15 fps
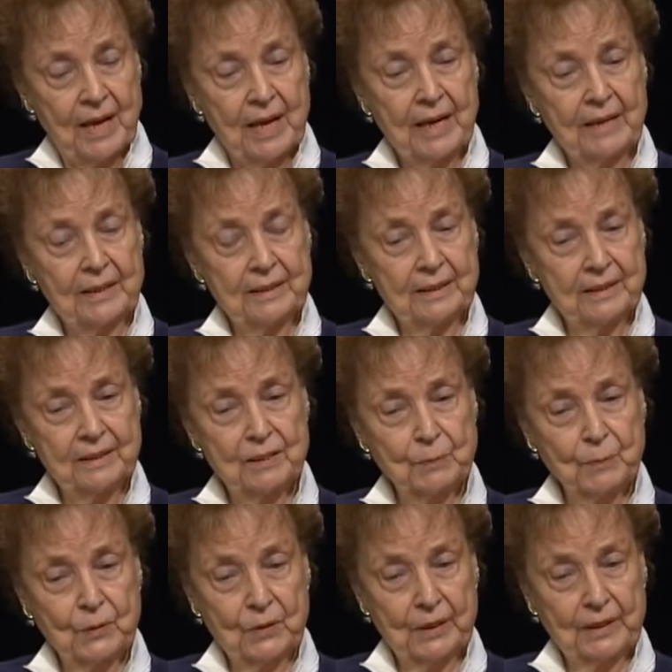And at this
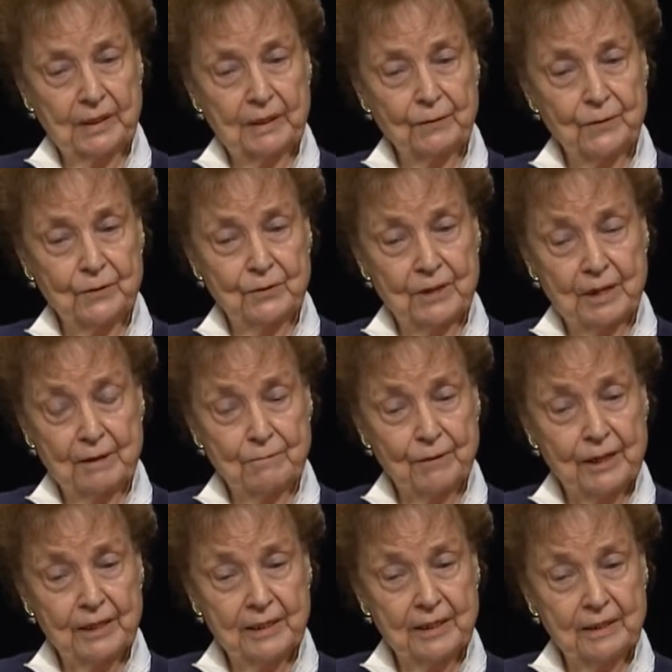point, if you're not
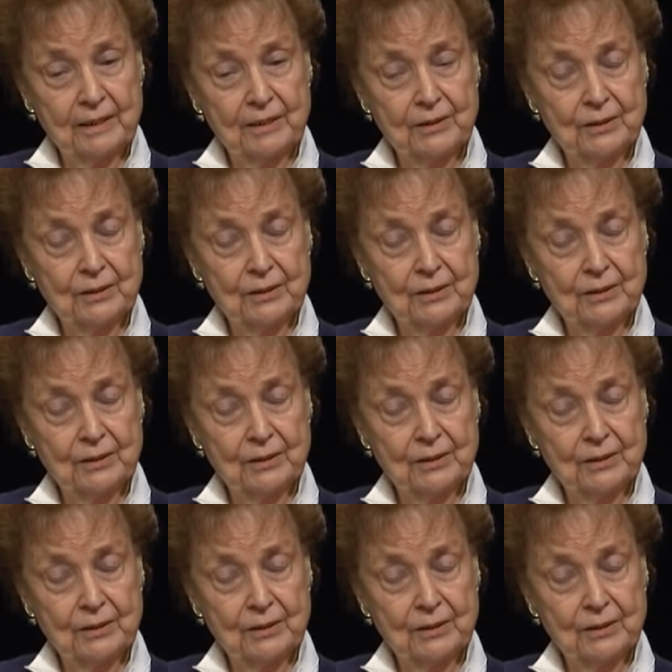ready